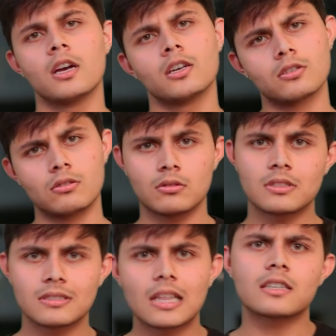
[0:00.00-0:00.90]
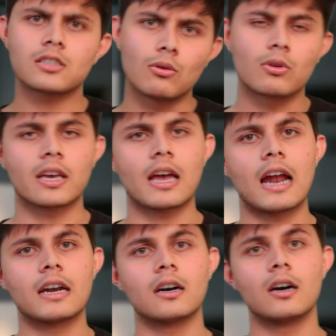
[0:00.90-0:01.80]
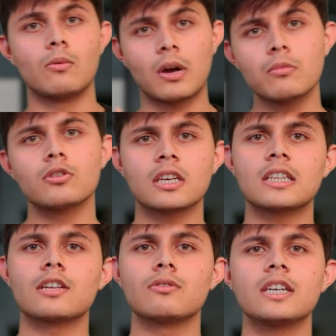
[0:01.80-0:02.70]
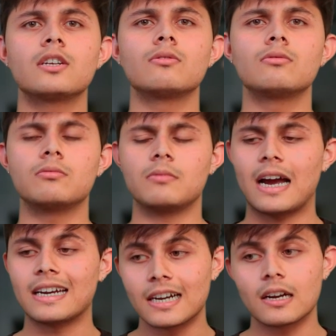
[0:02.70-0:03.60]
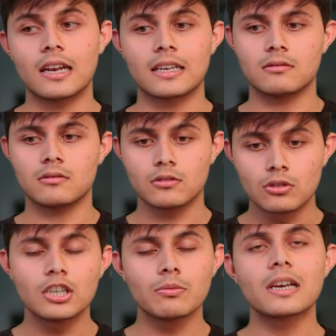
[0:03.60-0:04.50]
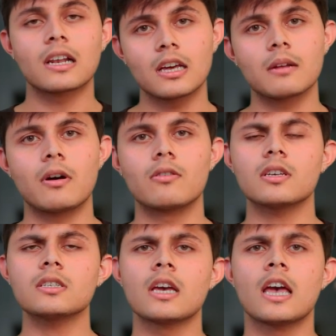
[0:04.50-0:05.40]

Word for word: So that's okay. And one more thing that you need to be clear about is,